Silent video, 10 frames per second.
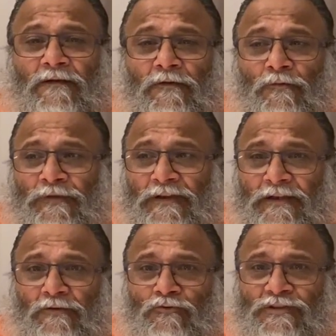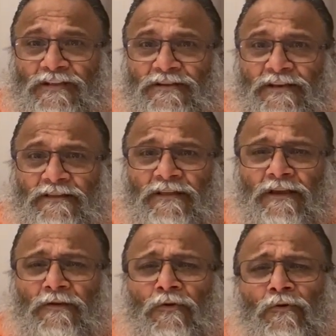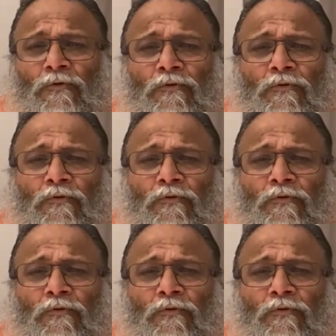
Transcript: Do we need to change anything? No.